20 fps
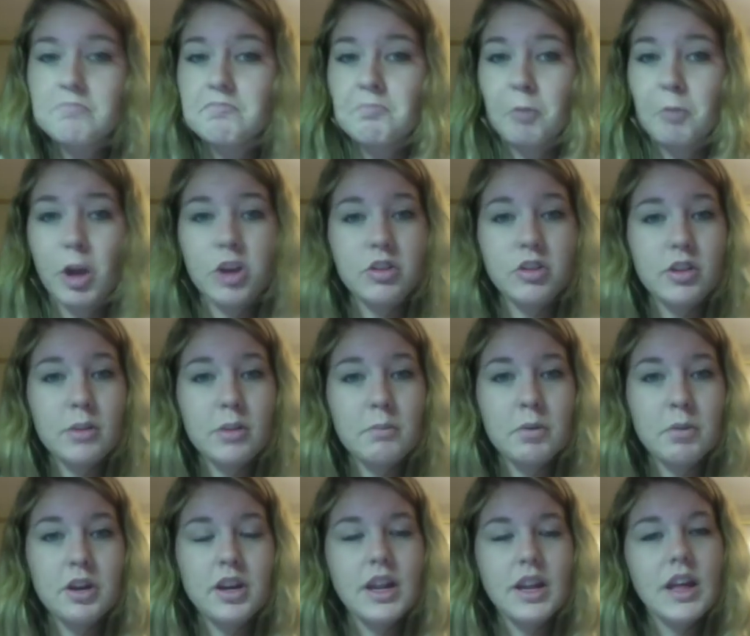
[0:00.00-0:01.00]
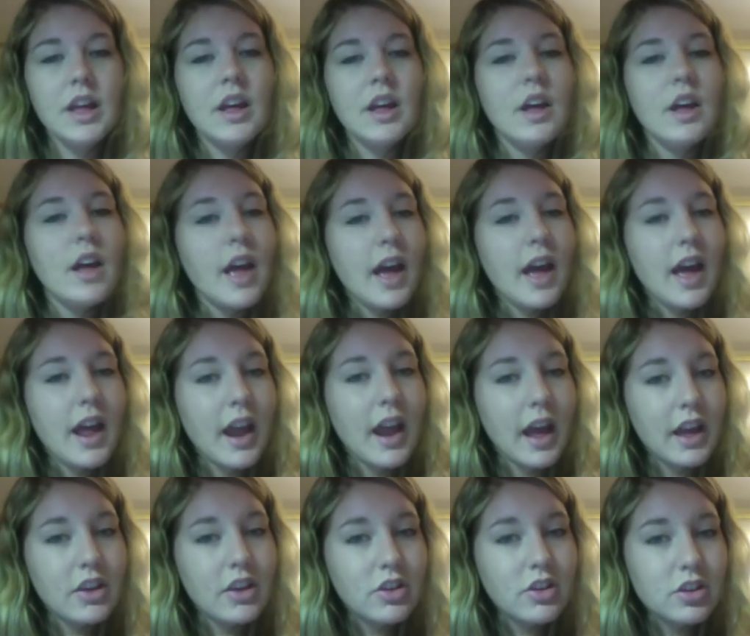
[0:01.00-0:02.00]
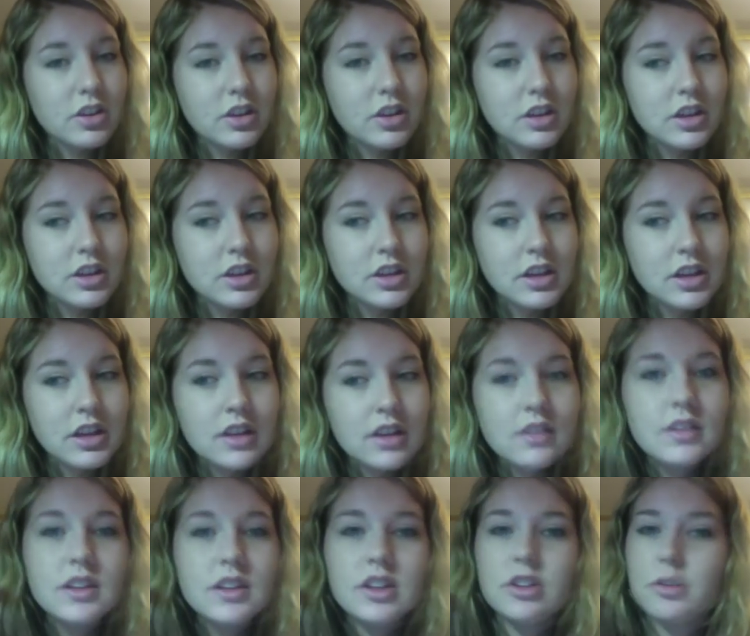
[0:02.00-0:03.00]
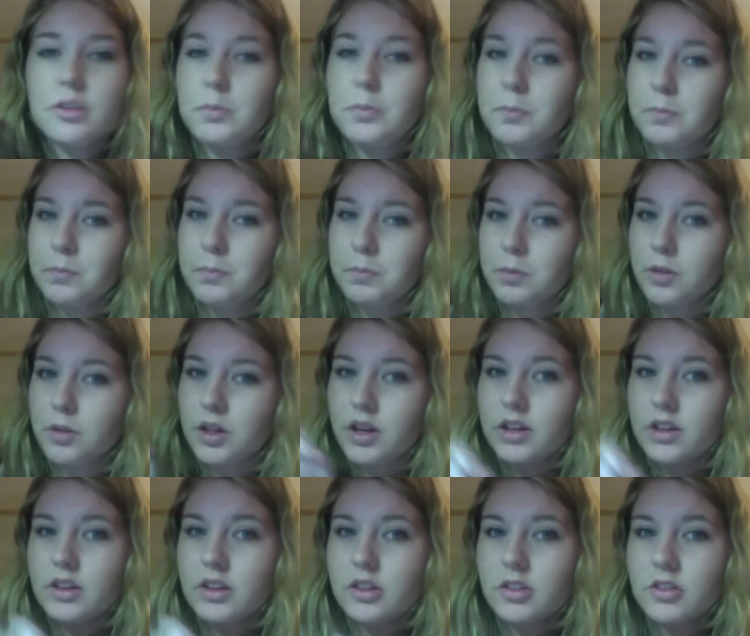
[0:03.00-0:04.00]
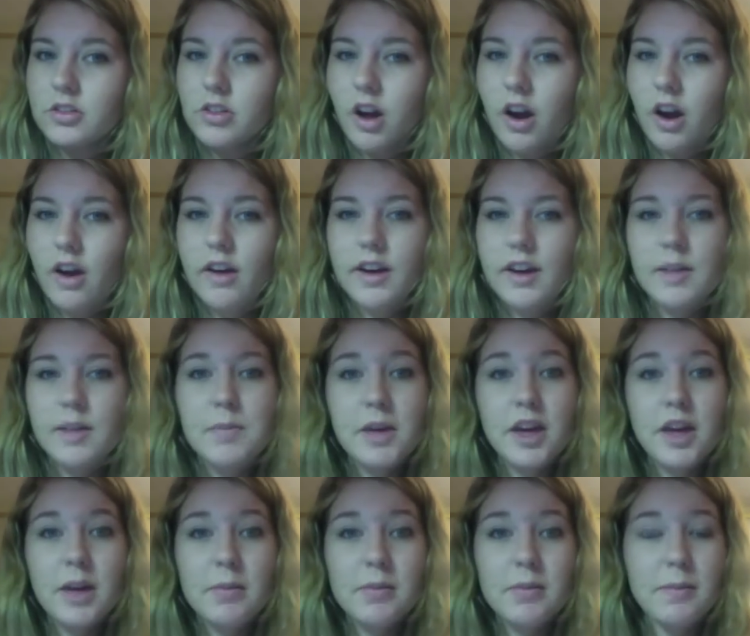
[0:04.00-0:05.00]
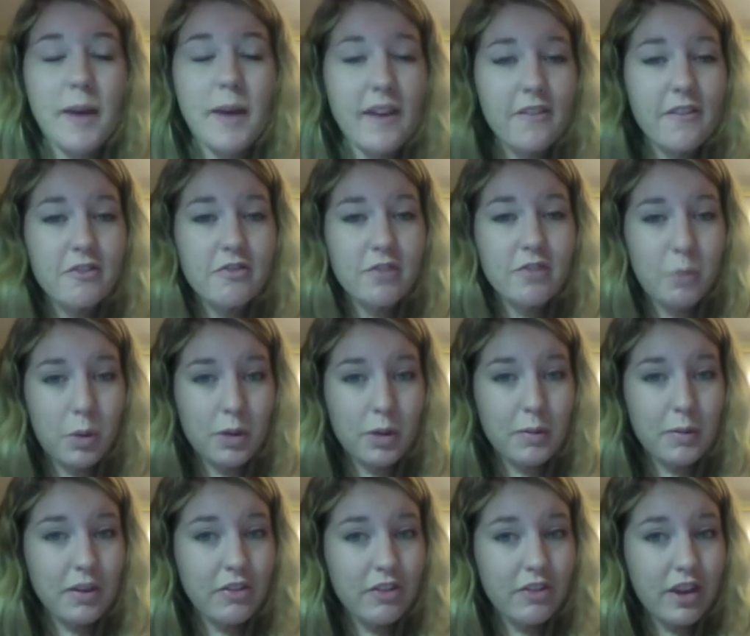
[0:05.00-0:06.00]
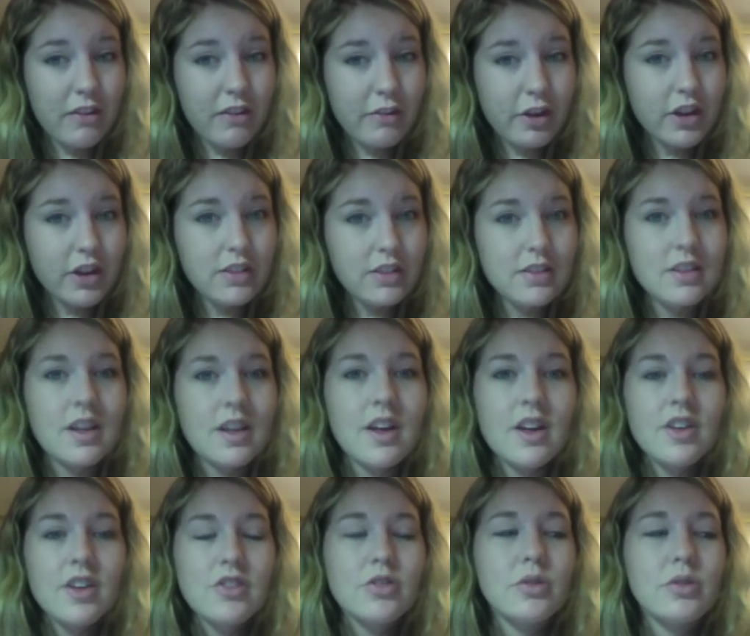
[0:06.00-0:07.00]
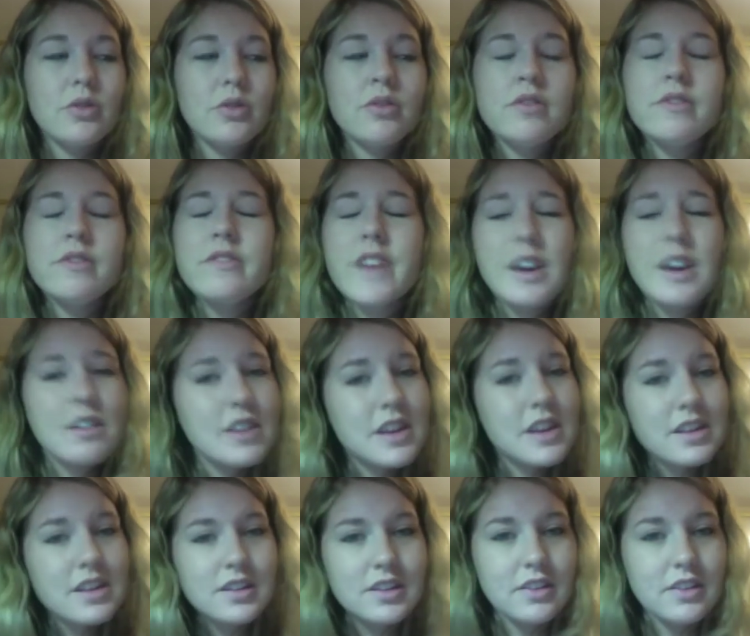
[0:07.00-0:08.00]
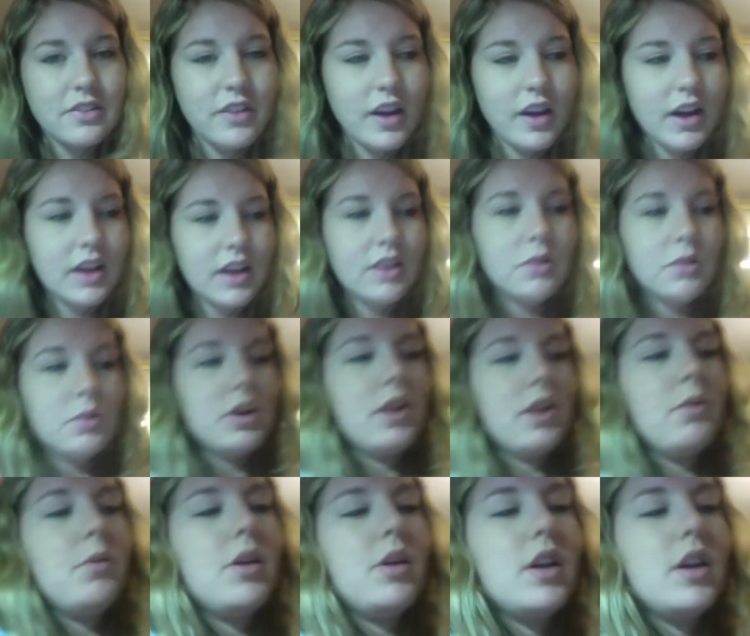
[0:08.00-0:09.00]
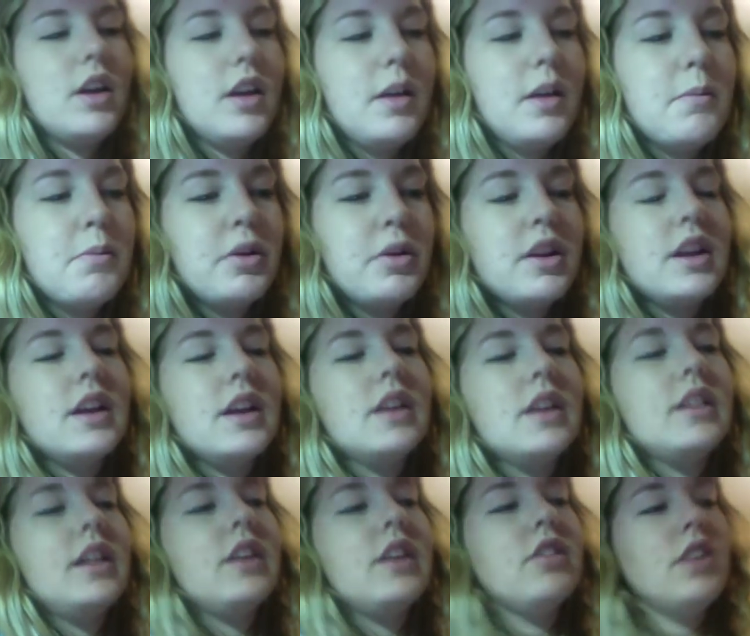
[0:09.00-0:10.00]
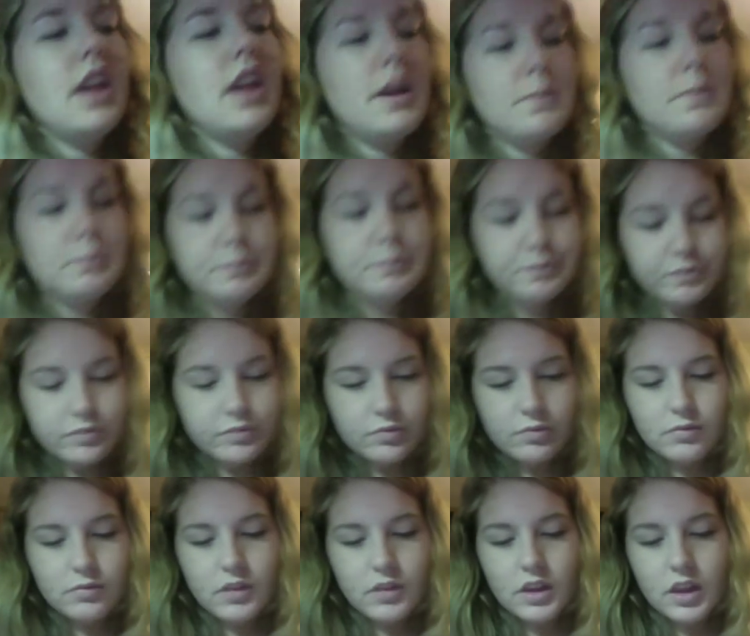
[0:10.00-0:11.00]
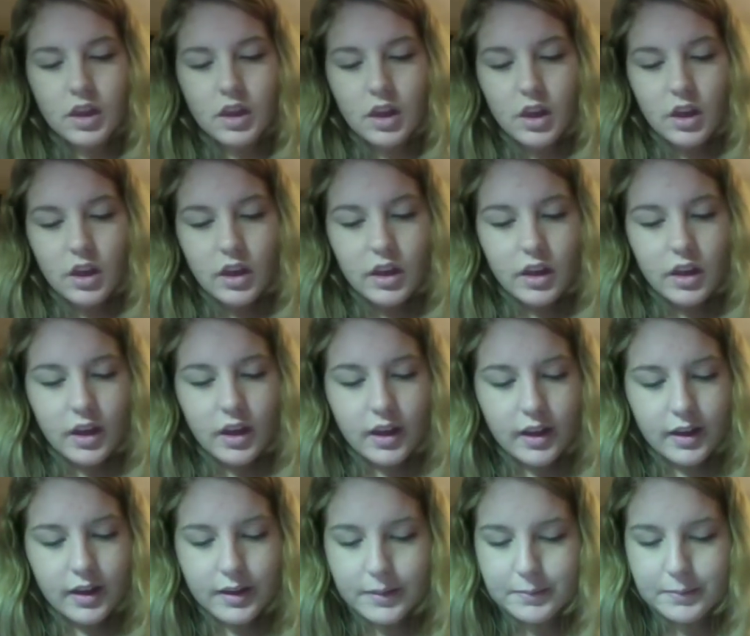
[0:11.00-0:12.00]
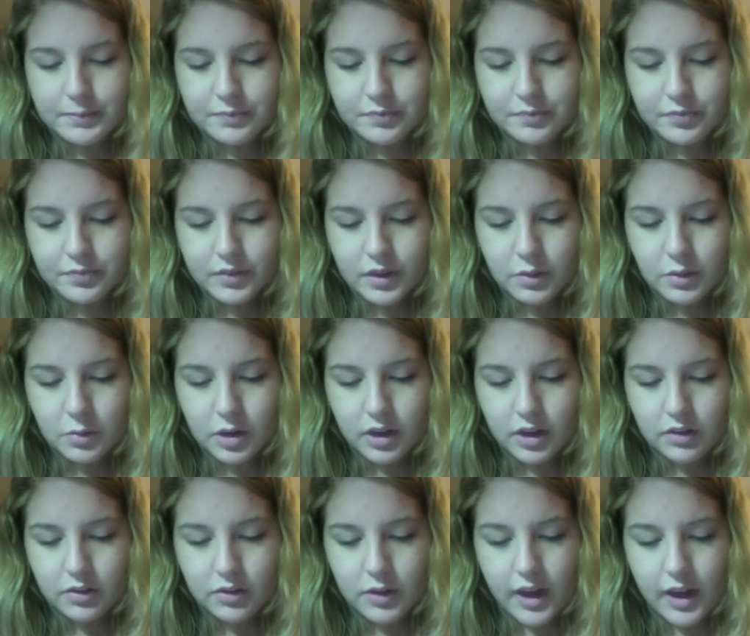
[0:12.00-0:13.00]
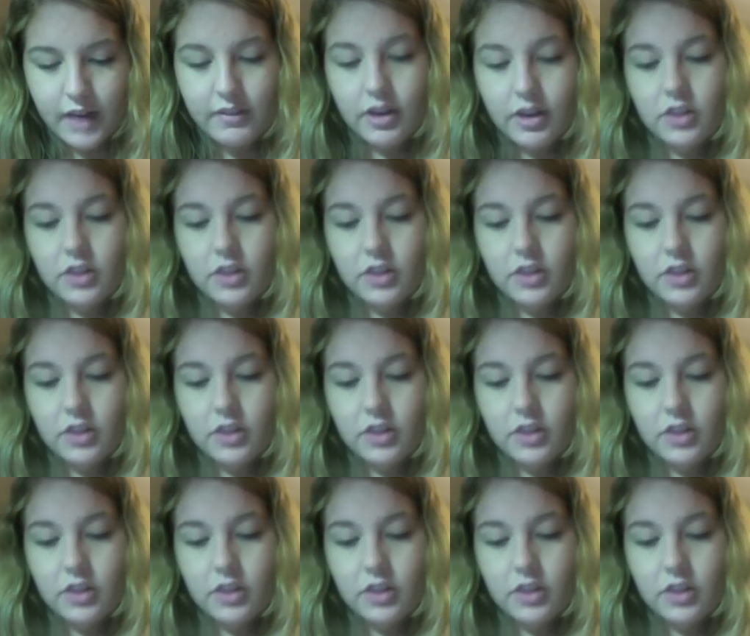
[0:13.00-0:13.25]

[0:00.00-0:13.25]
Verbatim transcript: I just inputted it, and I could easily just click a little star, and it becomes my one of my favorites. So it's very easy to find when I want to input it at a later date. Um, what else do I have?